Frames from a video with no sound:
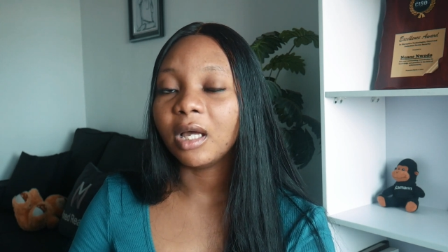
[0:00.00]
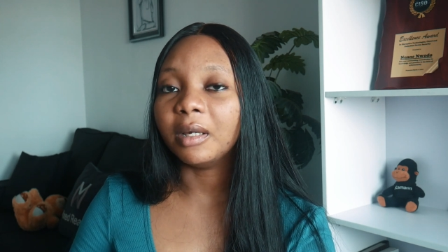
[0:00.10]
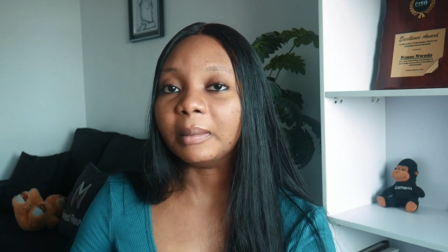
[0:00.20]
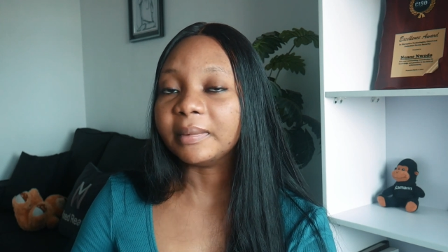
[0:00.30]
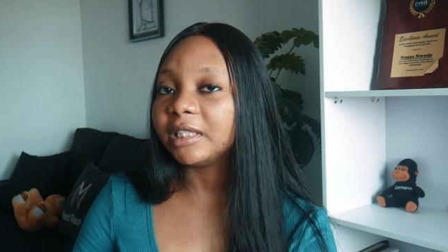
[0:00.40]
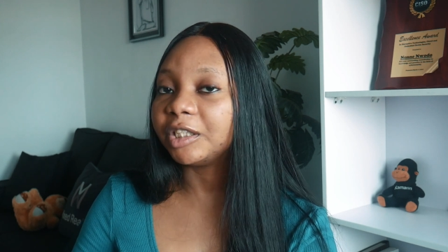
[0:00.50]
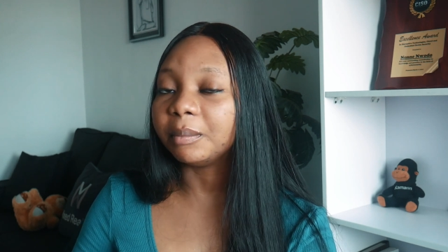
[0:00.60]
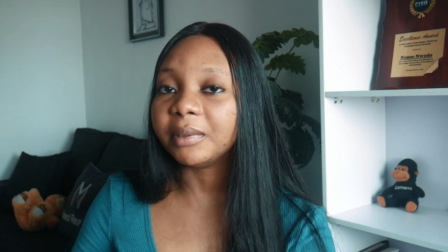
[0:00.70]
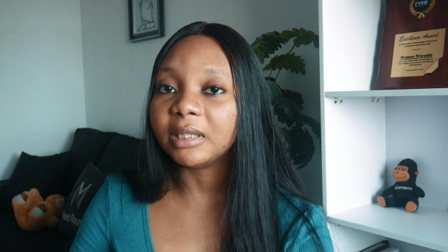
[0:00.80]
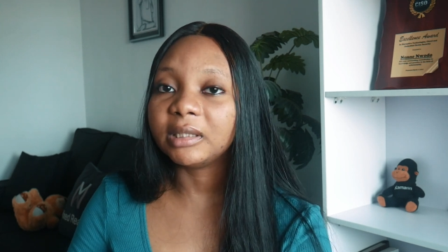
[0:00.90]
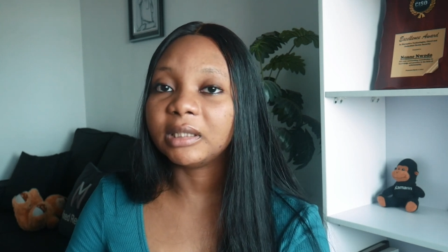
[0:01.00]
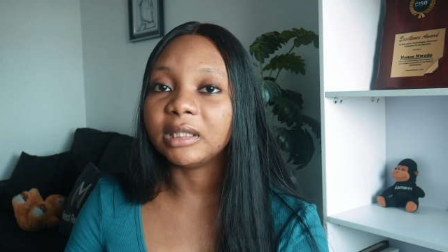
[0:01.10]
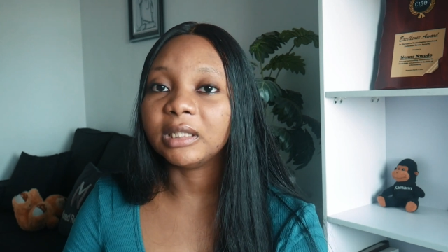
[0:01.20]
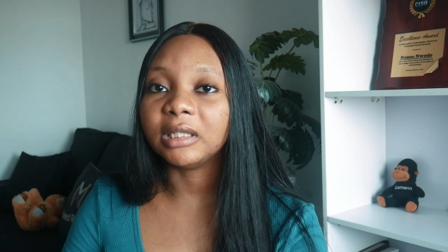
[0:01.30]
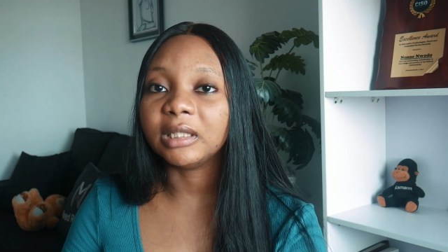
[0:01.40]

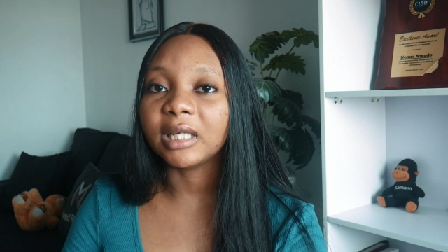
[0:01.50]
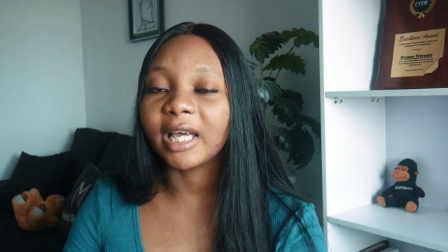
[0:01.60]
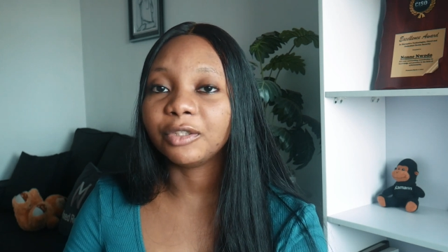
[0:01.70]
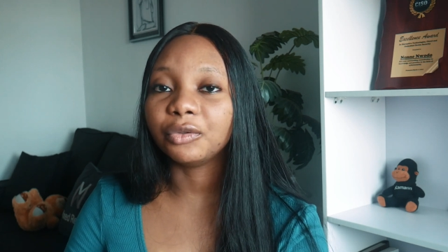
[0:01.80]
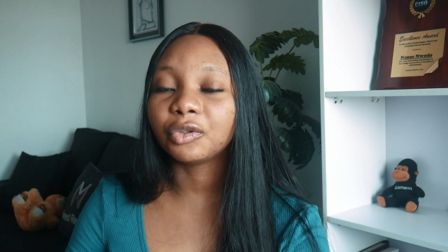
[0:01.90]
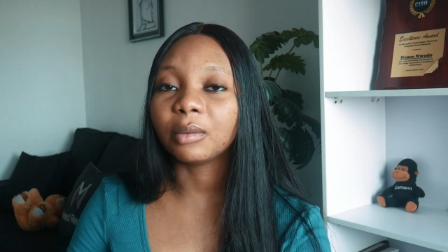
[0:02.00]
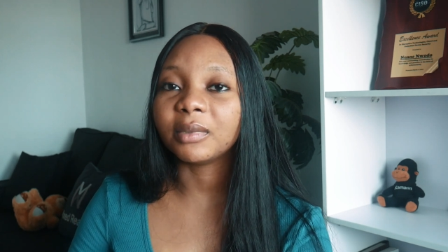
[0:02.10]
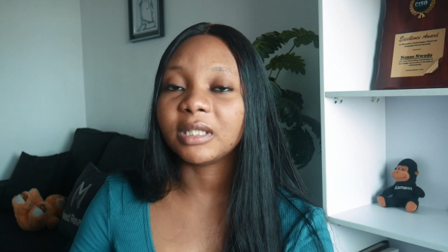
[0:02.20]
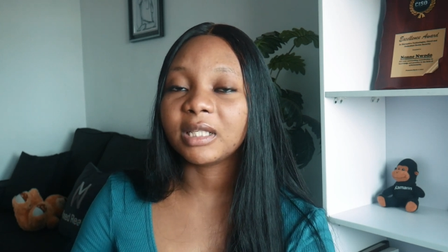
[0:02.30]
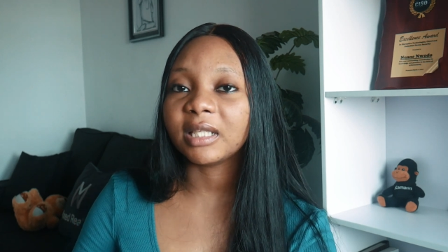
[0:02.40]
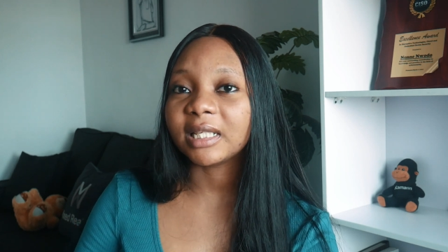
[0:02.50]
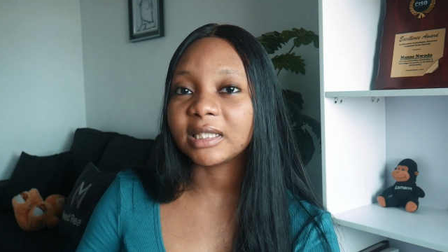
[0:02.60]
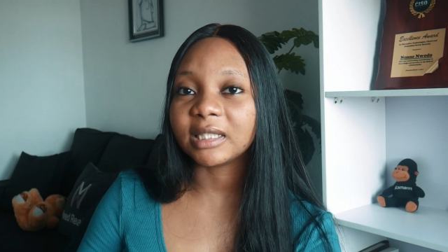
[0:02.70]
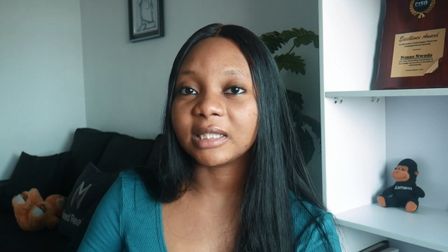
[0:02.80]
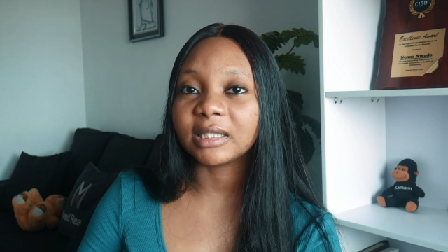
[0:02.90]
teachability? Are you somebody
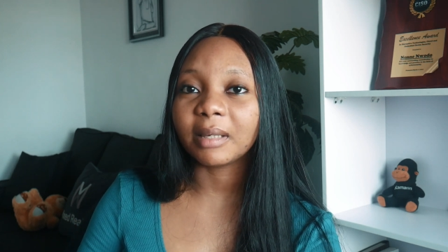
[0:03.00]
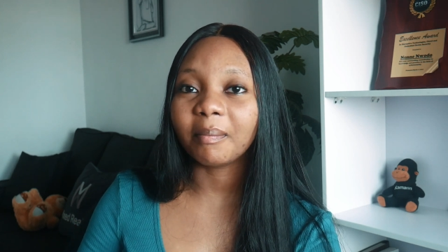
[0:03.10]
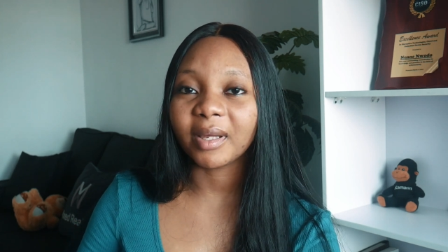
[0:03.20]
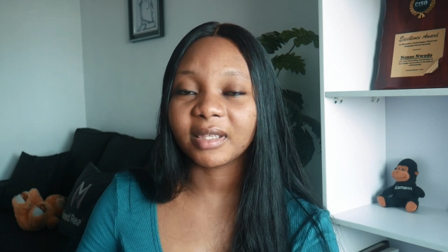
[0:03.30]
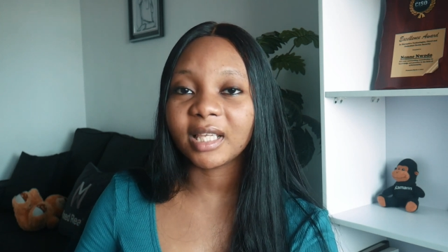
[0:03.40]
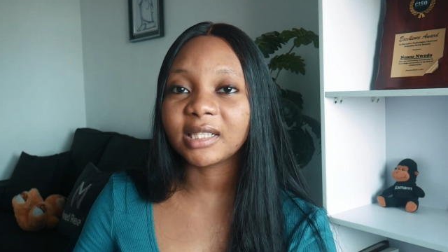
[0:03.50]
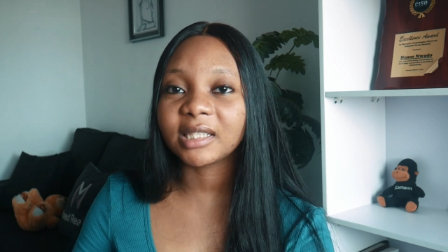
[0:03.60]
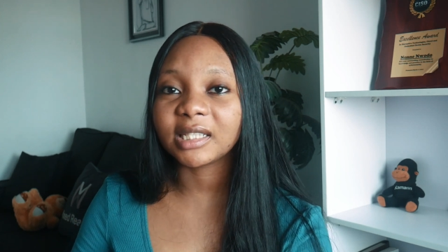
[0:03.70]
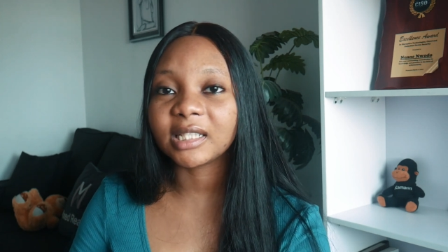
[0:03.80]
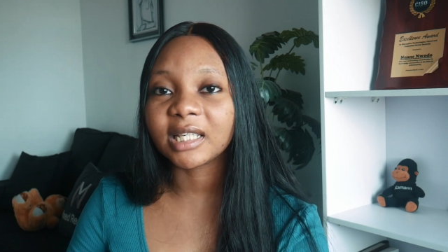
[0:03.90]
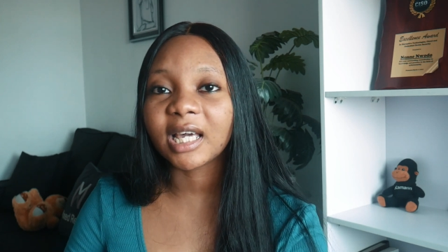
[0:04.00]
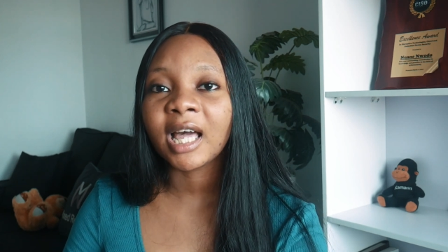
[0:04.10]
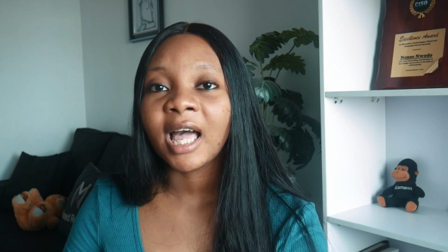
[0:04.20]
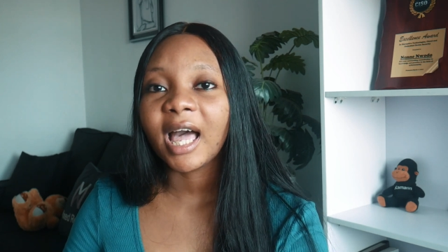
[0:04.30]
that is empathetic?